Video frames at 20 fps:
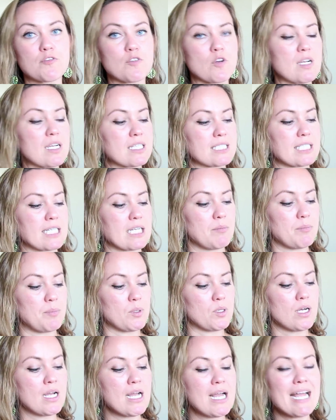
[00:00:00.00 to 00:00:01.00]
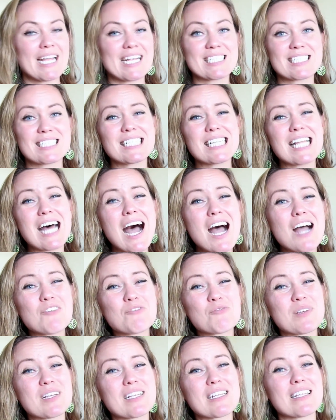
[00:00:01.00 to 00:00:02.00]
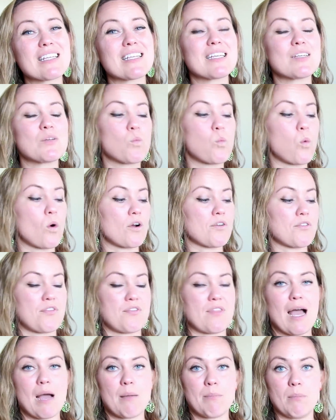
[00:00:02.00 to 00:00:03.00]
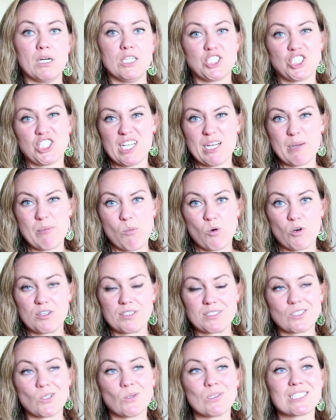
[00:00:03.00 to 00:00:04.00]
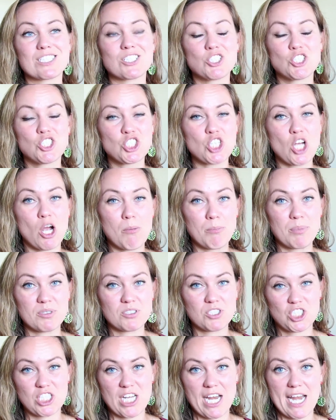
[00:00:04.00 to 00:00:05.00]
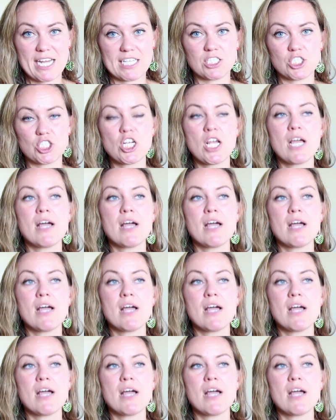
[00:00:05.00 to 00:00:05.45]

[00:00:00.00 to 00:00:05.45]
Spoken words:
for example, is not really worth that much anymore. So it's chump change.